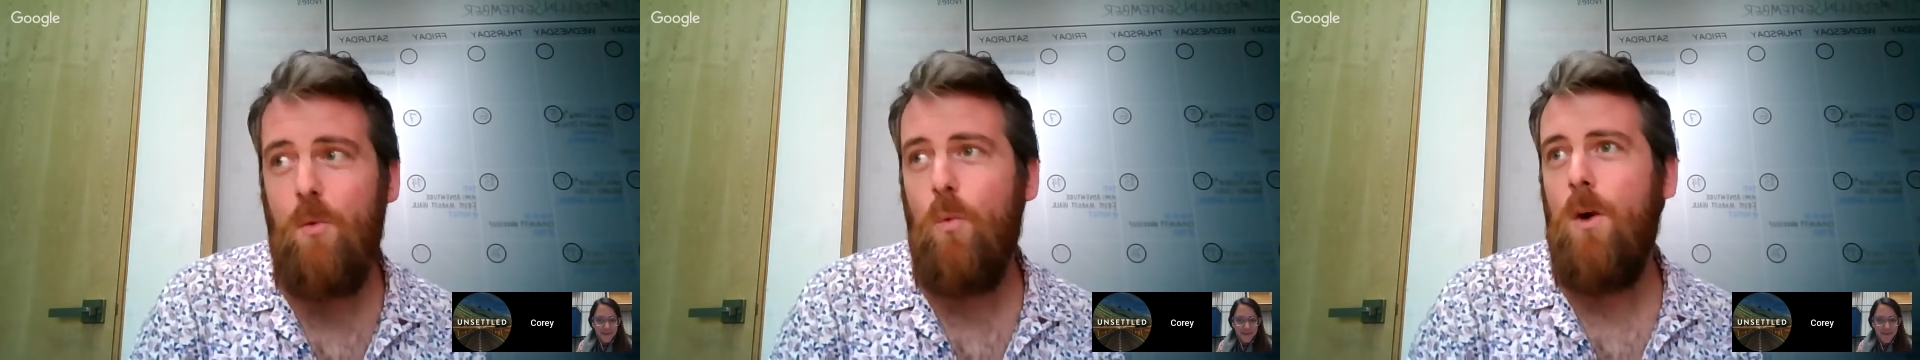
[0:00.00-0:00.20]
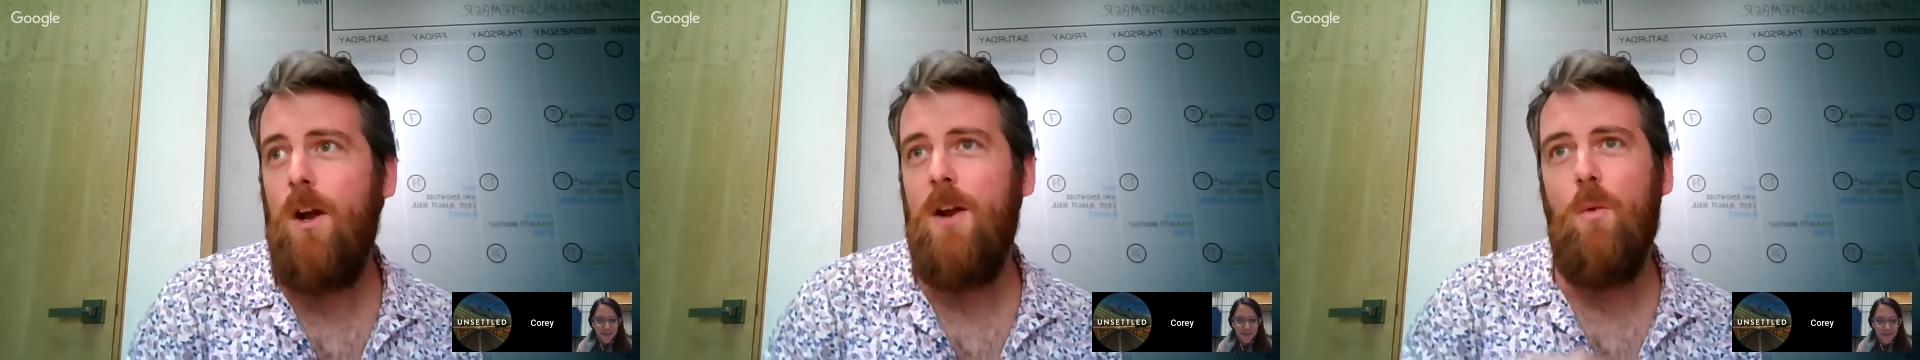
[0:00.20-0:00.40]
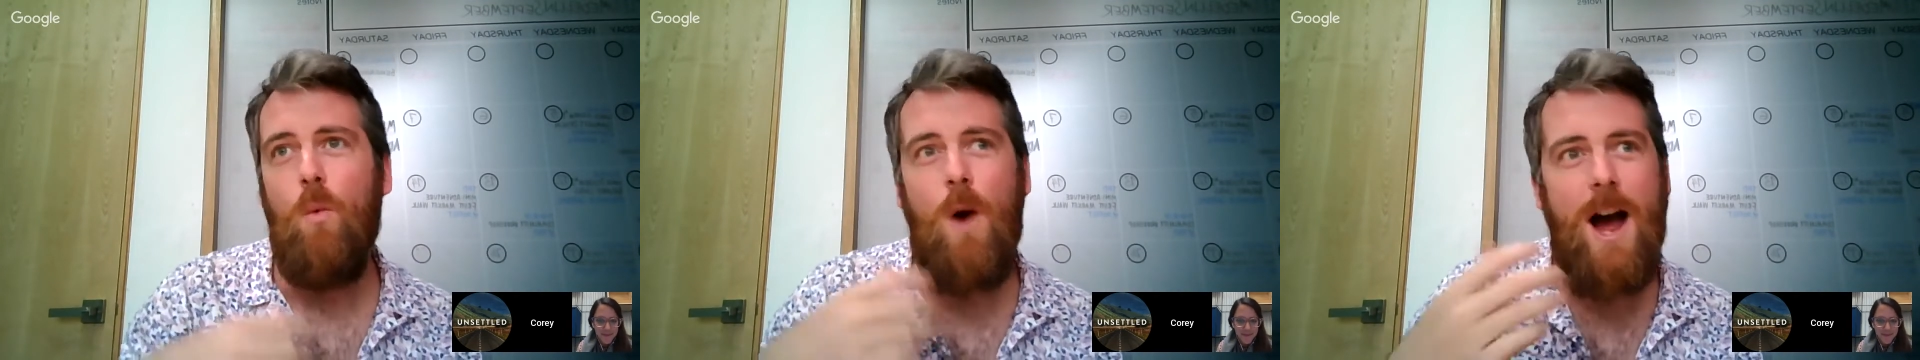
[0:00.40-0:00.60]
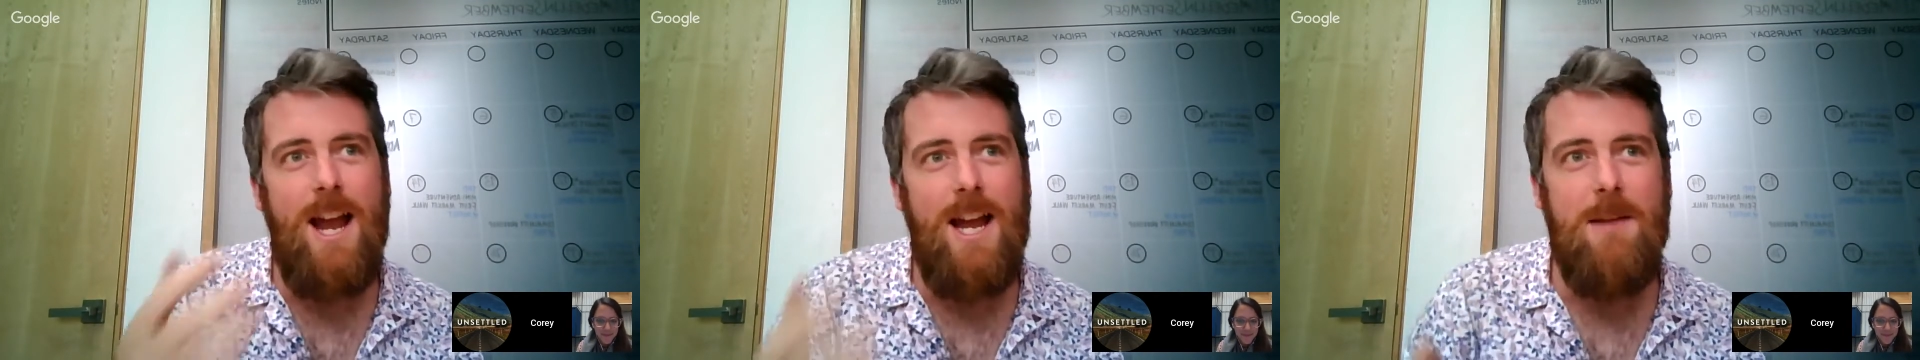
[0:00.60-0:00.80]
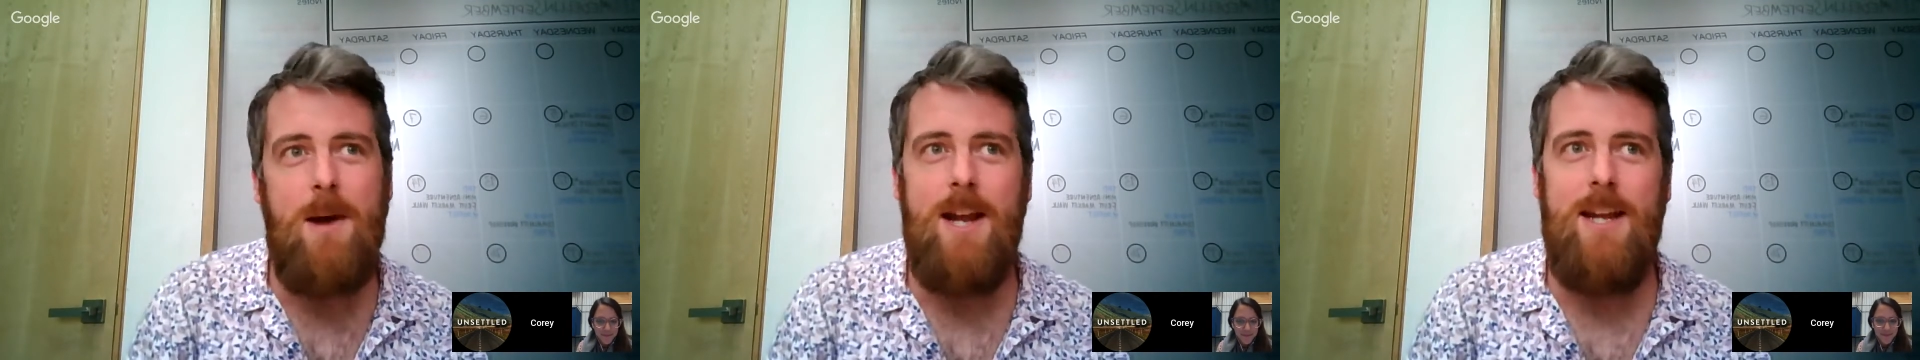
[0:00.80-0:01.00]

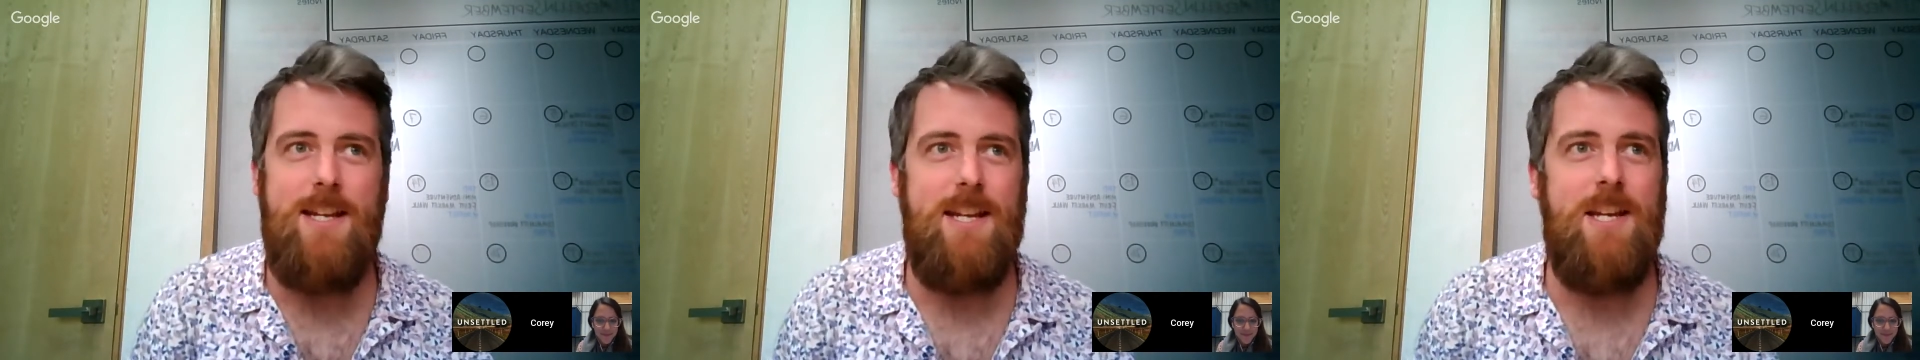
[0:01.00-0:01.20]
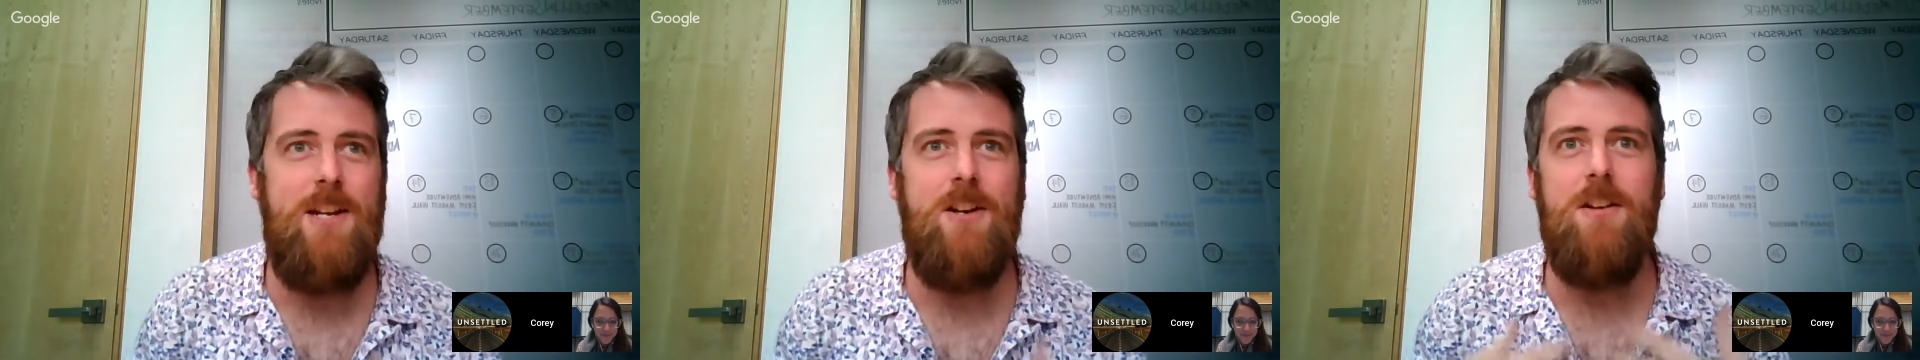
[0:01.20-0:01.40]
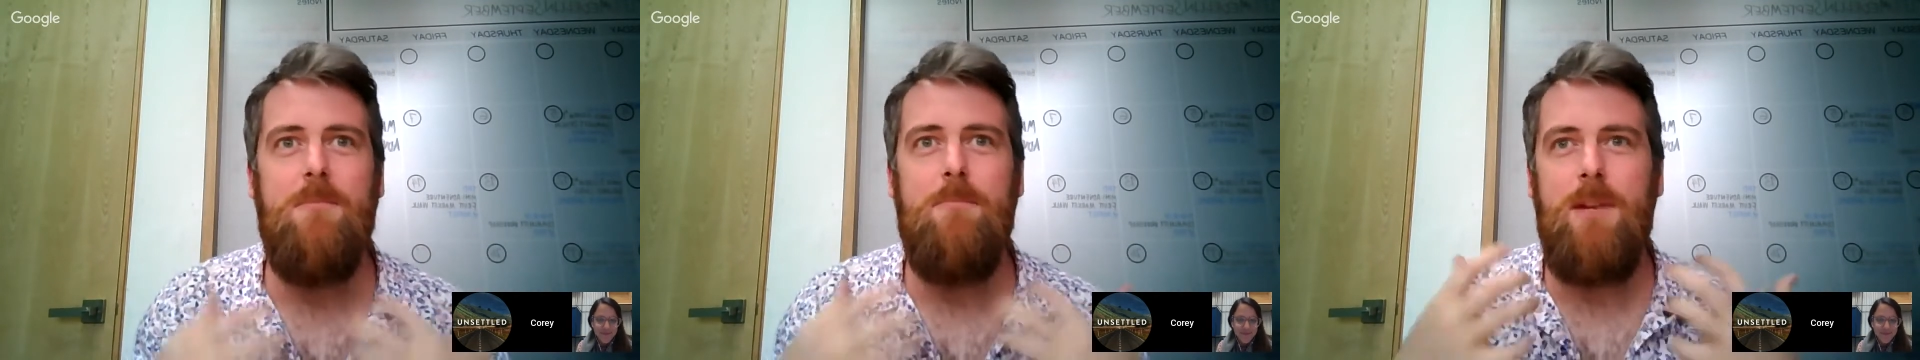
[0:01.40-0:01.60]
Why am I here?